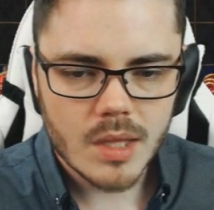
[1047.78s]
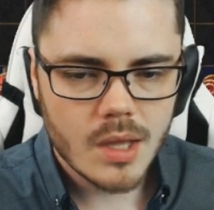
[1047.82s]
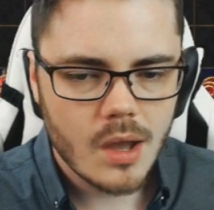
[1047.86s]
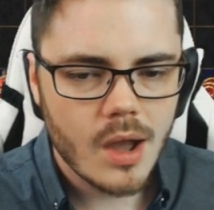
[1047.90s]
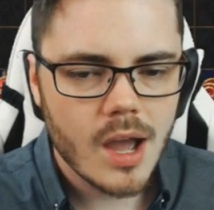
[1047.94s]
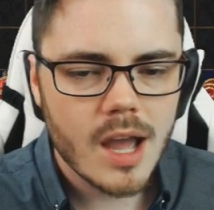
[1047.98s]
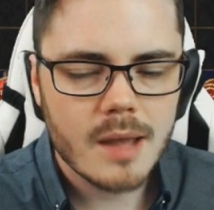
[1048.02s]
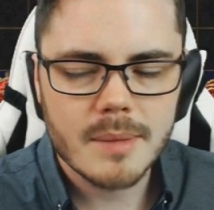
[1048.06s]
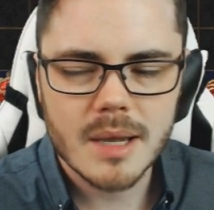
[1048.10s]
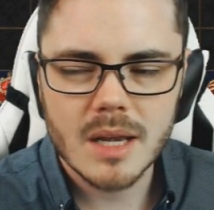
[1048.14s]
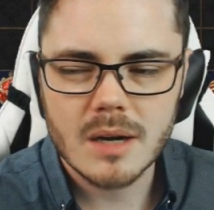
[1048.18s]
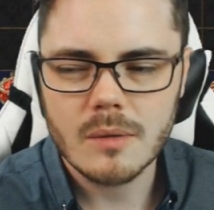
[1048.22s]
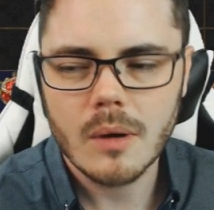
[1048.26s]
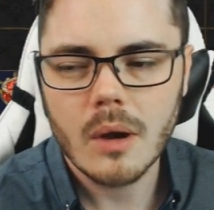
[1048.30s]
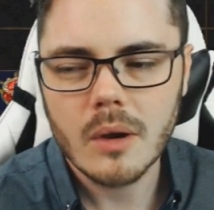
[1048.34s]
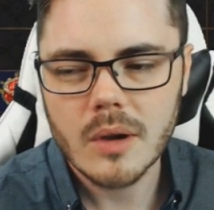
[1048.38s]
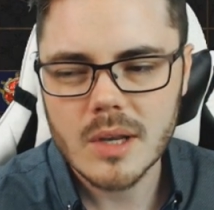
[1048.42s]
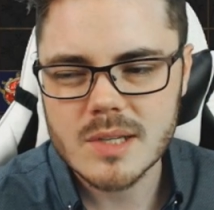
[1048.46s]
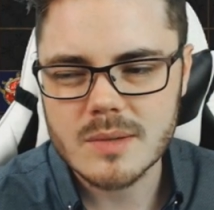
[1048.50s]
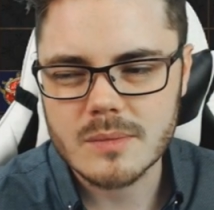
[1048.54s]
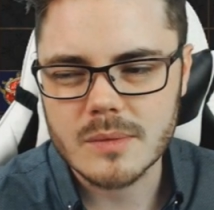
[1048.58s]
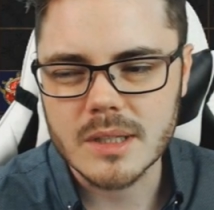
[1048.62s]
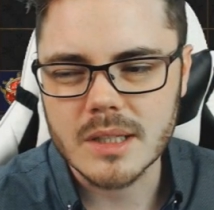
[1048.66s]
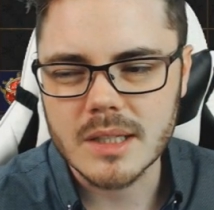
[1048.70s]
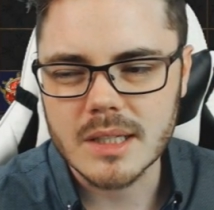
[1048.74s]
High mana roll
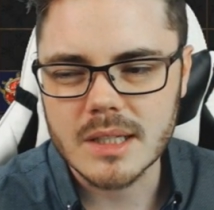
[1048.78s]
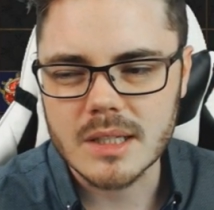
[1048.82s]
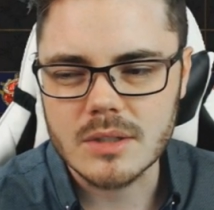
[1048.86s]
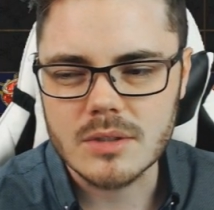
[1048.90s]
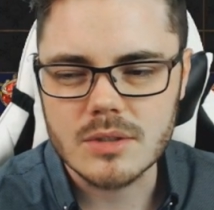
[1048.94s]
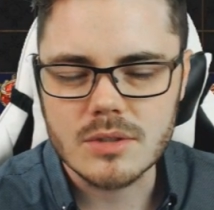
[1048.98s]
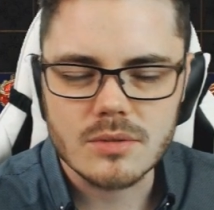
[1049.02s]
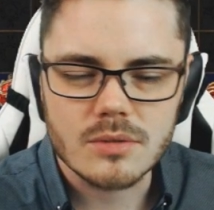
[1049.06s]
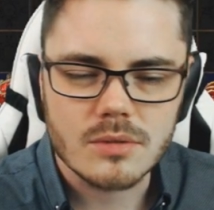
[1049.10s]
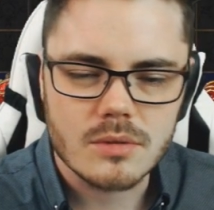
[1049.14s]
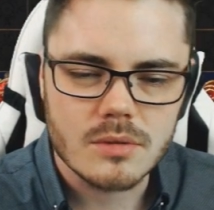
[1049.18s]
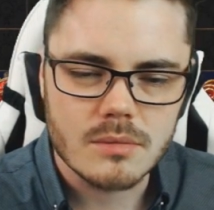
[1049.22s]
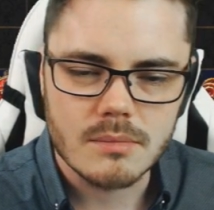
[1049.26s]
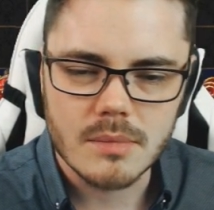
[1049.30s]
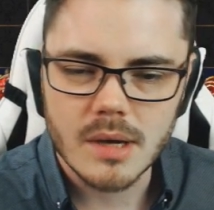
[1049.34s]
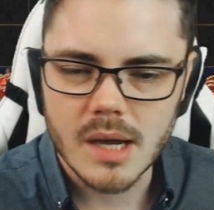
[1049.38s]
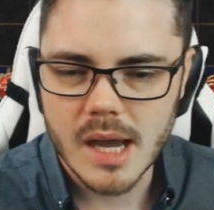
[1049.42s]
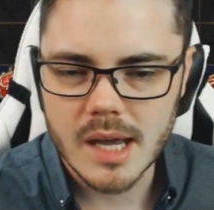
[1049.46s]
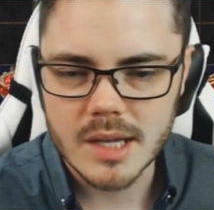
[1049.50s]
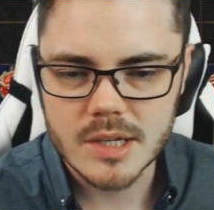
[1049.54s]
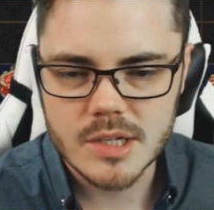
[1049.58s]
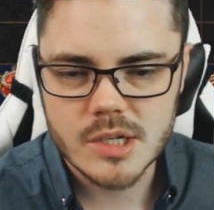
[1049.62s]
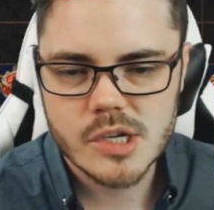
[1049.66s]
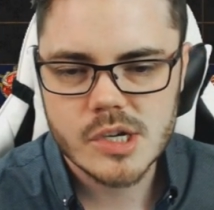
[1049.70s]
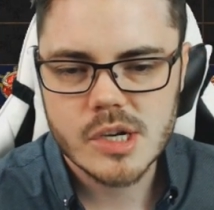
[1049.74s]
doesn't really do
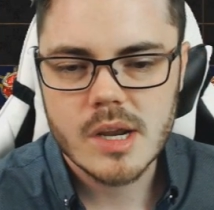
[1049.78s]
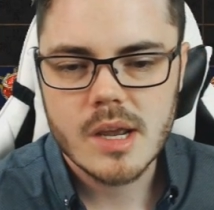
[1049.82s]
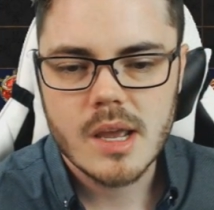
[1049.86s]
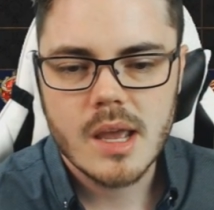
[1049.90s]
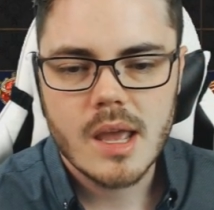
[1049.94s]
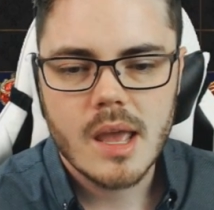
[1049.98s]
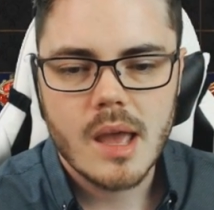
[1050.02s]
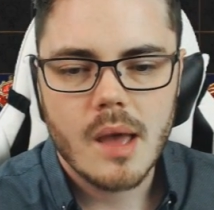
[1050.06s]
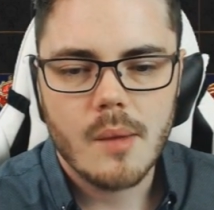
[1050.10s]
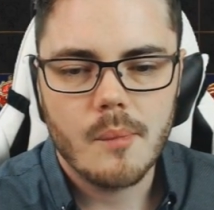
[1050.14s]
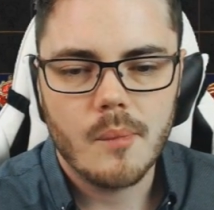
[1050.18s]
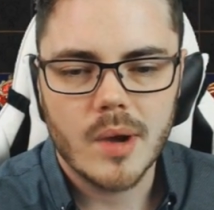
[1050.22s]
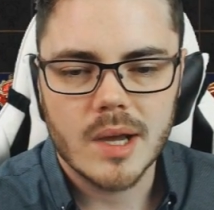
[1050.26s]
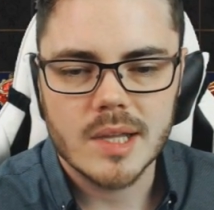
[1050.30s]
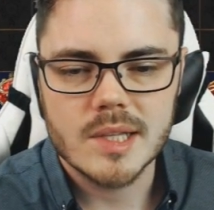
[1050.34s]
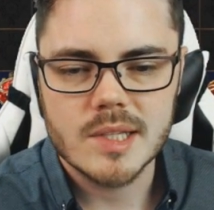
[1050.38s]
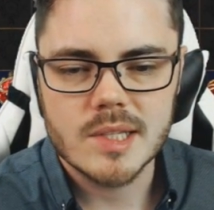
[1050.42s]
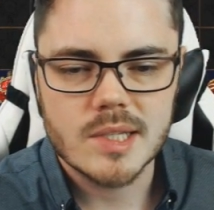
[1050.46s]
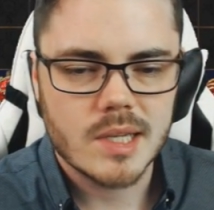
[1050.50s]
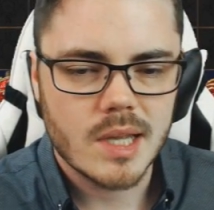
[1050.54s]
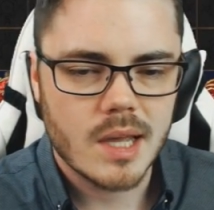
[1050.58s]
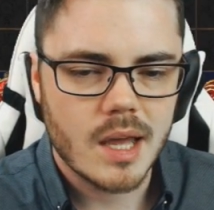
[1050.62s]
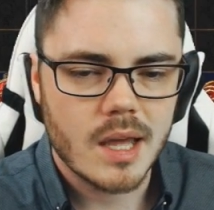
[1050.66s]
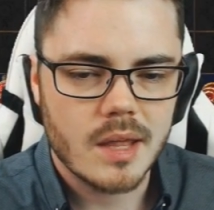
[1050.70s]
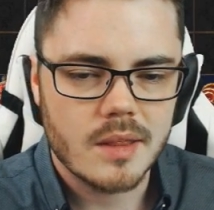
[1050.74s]
much, but
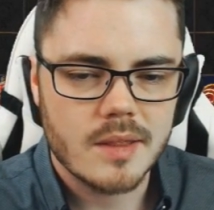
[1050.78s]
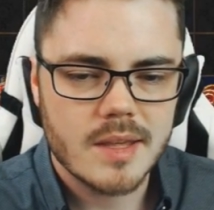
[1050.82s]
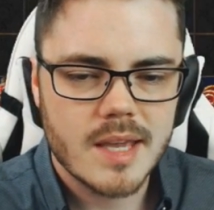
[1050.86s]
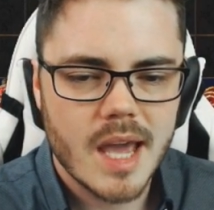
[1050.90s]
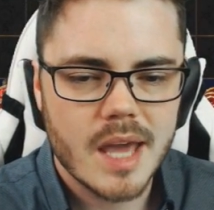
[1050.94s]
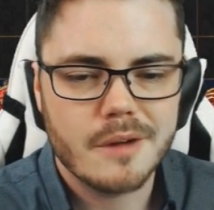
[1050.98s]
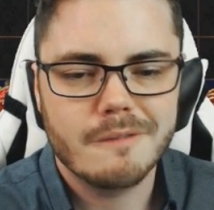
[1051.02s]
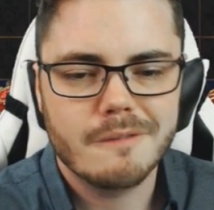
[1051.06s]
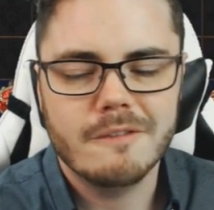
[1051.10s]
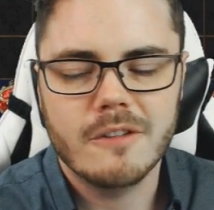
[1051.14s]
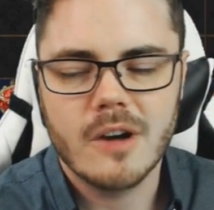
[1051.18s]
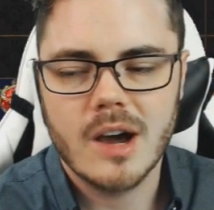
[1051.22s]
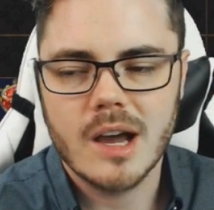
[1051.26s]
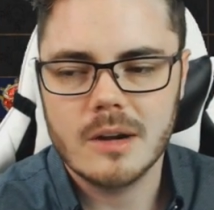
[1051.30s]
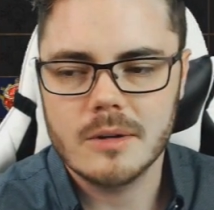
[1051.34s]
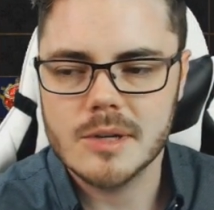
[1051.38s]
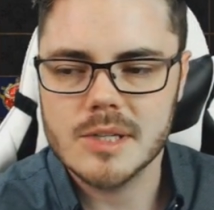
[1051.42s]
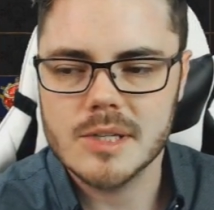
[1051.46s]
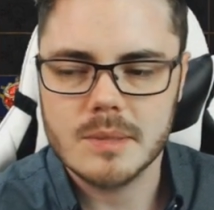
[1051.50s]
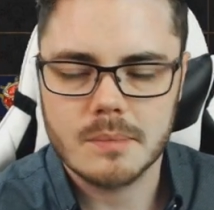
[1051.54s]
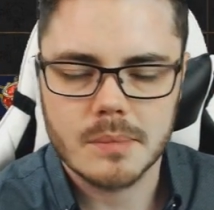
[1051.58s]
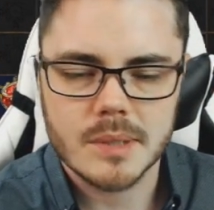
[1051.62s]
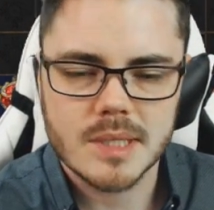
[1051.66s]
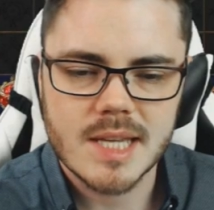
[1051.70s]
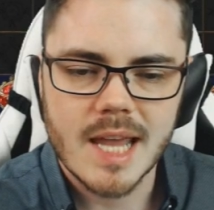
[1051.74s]
the added fire
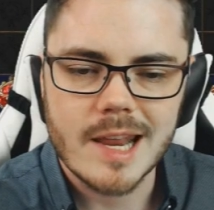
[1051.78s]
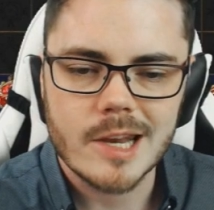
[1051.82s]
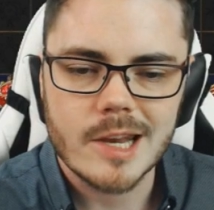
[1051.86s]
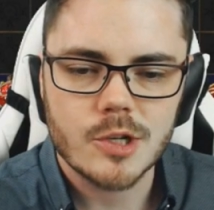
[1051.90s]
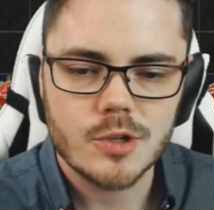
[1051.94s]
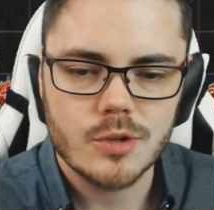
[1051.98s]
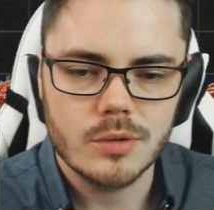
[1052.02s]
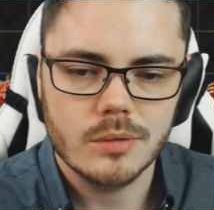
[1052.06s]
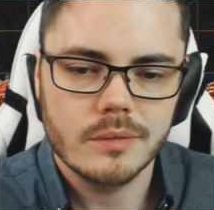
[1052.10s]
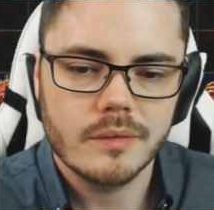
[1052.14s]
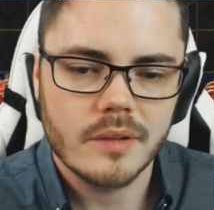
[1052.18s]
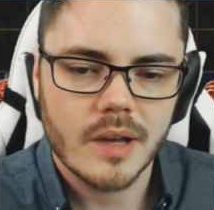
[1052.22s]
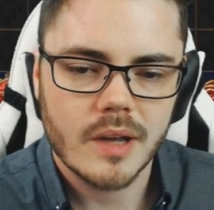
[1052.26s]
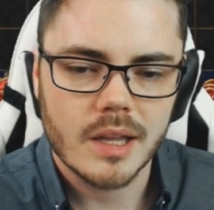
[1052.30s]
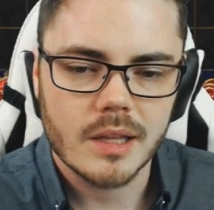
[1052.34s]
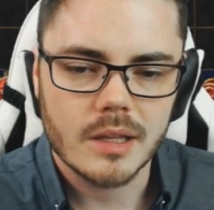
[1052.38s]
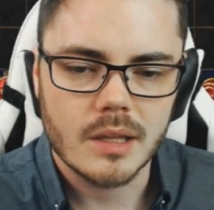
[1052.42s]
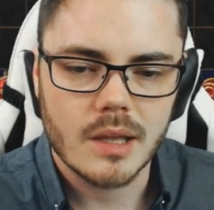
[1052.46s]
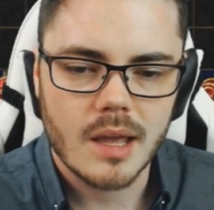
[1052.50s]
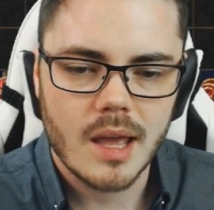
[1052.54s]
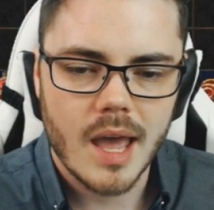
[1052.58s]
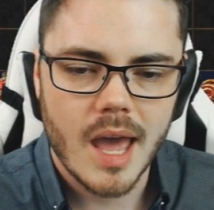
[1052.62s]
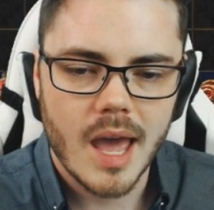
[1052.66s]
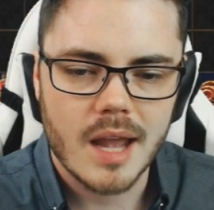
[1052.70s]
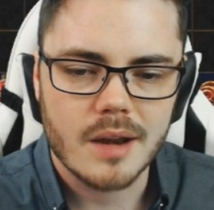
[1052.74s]
is a potential
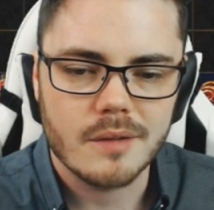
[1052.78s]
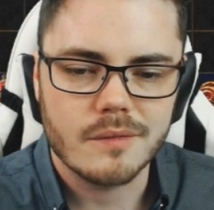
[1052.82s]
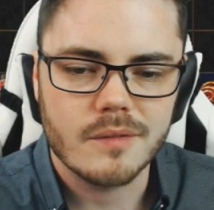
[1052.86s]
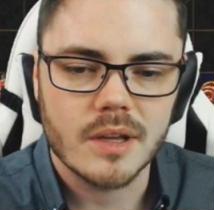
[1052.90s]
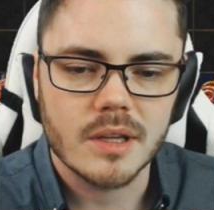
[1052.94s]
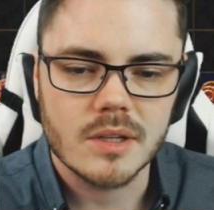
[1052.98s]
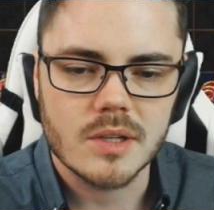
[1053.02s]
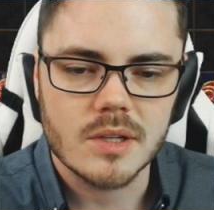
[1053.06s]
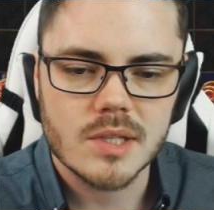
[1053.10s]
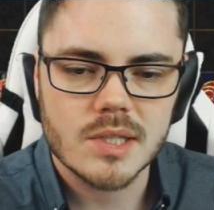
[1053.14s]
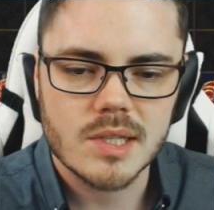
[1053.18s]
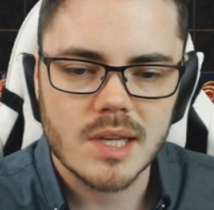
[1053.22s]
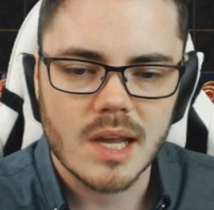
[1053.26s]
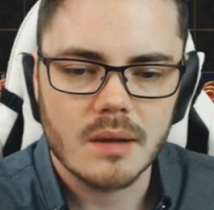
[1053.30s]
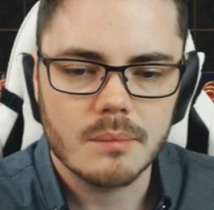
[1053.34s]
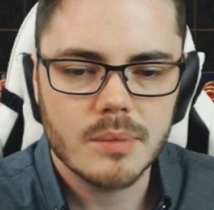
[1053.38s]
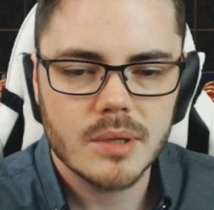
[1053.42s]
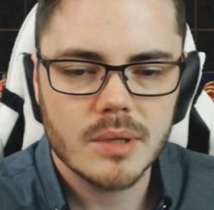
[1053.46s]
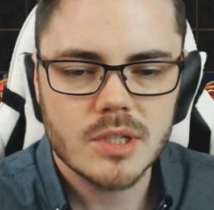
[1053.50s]
added value stat.